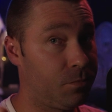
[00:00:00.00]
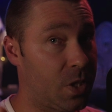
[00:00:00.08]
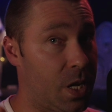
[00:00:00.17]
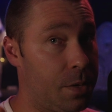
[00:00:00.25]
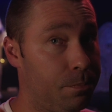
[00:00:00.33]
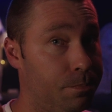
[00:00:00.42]

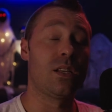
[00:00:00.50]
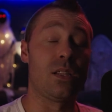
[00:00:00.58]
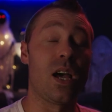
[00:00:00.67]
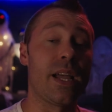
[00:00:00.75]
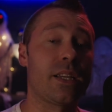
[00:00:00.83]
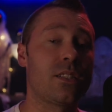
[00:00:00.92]
Okay?
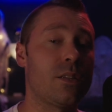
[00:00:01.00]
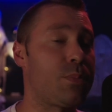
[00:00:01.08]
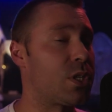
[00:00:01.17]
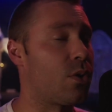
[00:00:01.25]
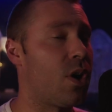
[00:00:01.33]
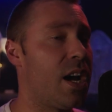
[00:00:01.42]
Like,
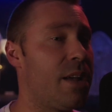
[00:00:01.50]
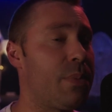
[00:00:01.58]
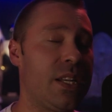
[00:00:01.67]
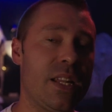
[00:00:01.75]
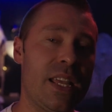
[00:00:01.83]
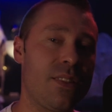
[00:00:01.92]
subscribe,
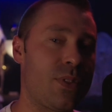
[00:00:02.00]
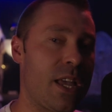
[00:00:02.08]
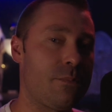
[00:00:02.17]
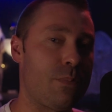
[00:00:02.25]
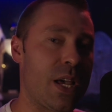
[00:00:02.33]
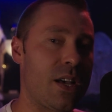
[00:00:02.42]
and hit
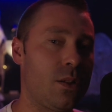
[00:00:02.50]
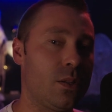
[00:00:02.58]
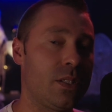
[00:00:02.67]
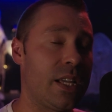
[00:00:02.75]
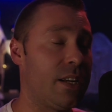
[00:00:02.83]
that bell,